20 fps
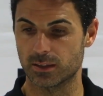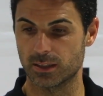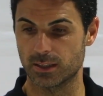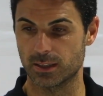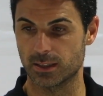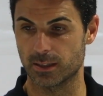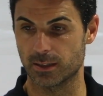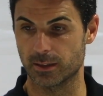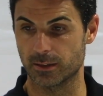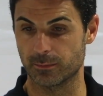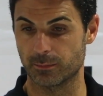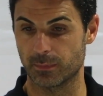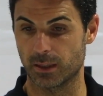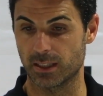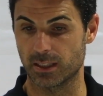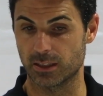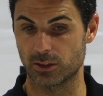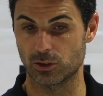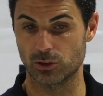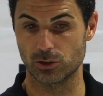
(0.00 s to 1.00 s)
And
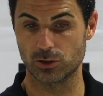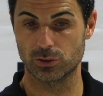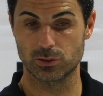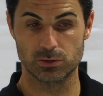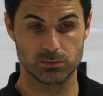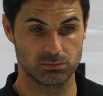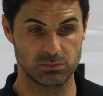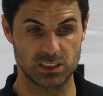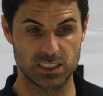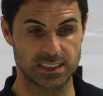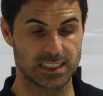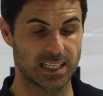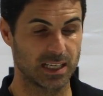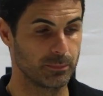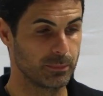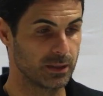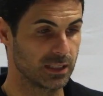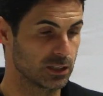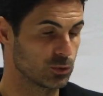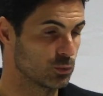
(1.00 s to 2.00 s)
he's got the
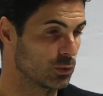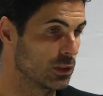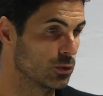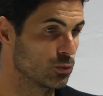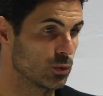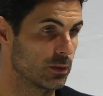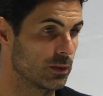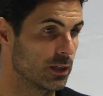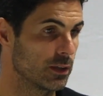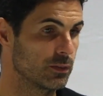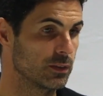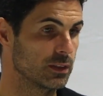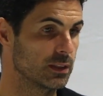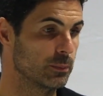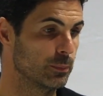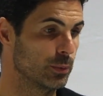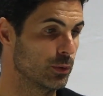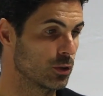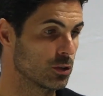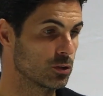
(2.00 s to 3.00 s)
timing as well to arrive in the
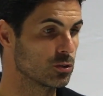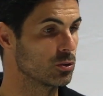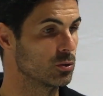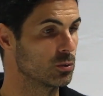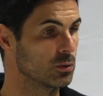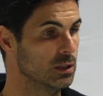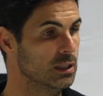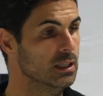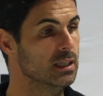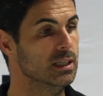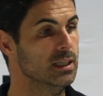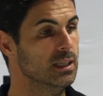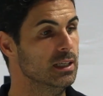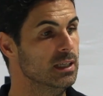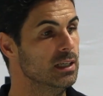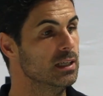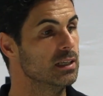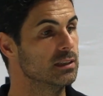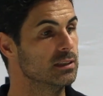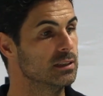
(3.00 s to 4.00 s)
box. So
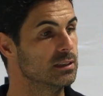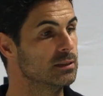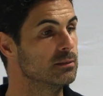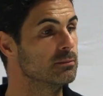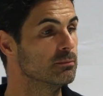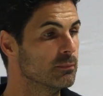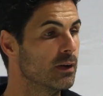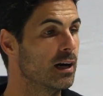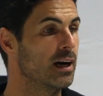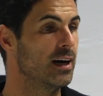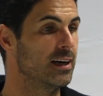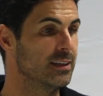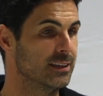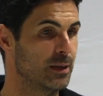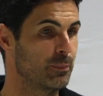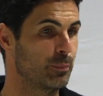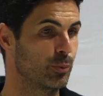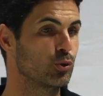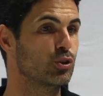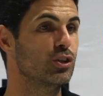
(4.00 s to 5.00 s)

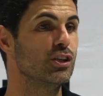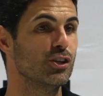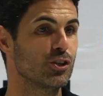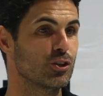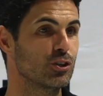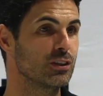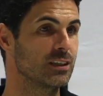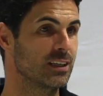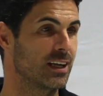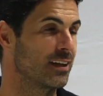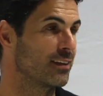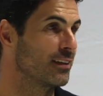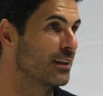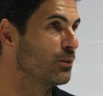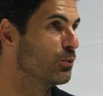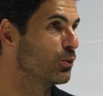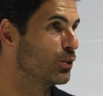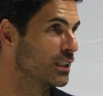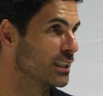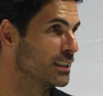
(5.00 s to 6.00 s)
the position, I
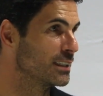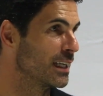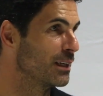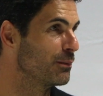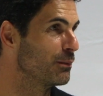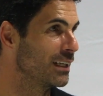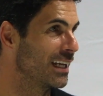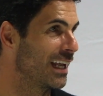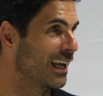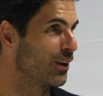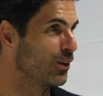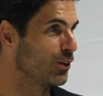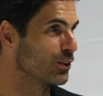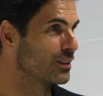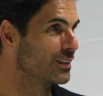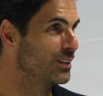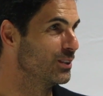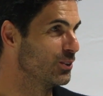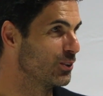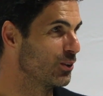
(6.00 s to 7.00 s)
think, would determine a
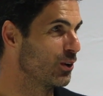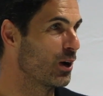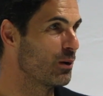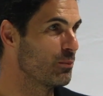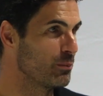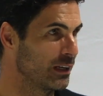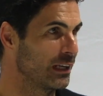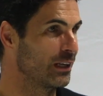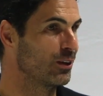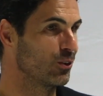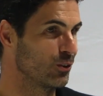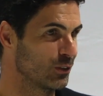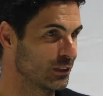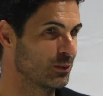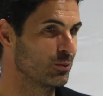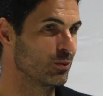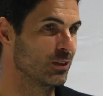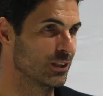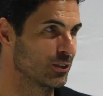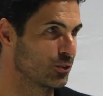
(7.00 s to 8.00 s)
lot, you know, how many goals he
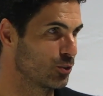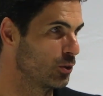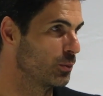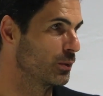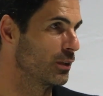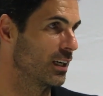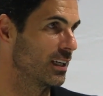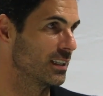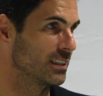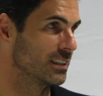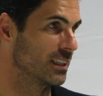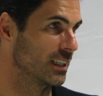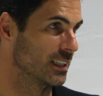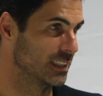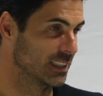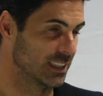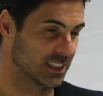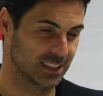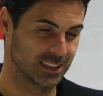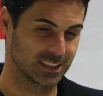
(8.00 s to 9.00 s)
would score, because the
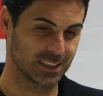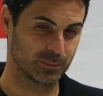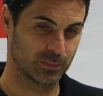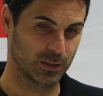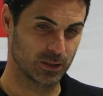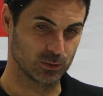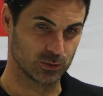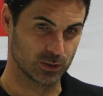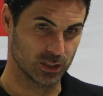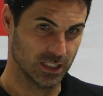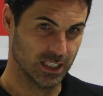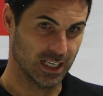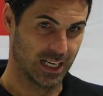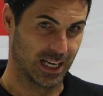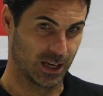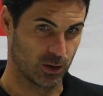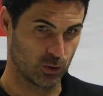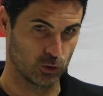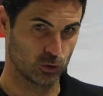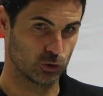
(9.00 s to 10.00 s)
idea is about
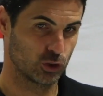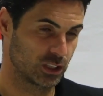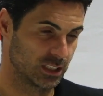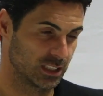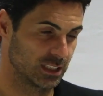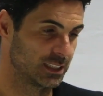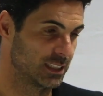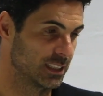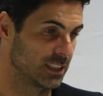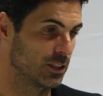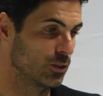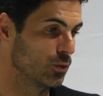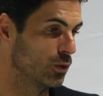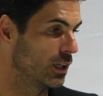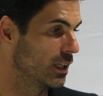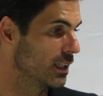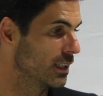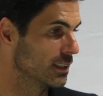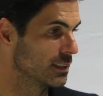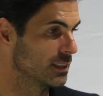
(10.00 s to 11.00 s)
how consistent you
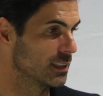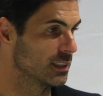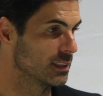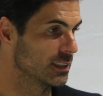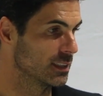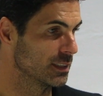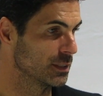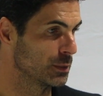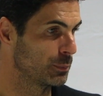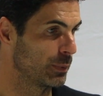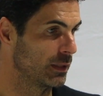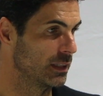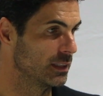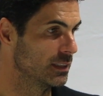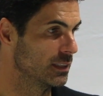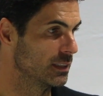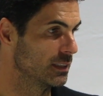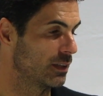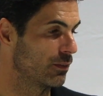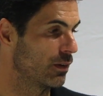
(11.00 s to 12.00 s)
are in certain
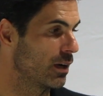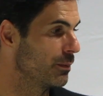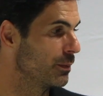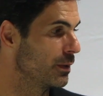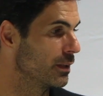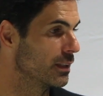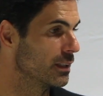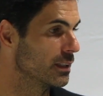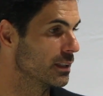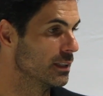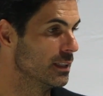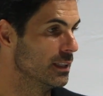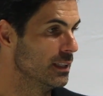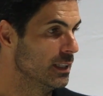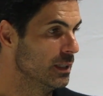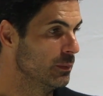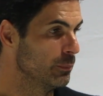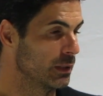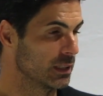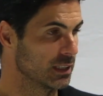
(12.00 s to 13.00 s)
spaces arriving there.
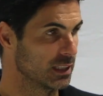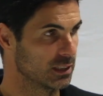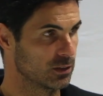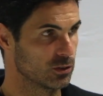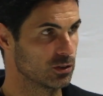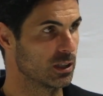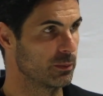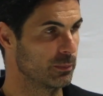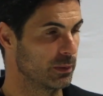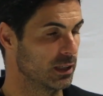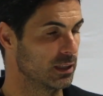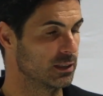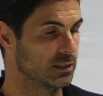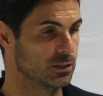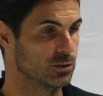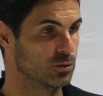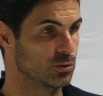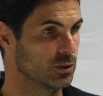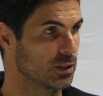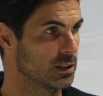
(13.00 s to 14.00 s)
But he's got the ability
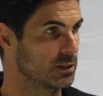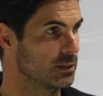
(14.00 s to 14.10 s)
to do that.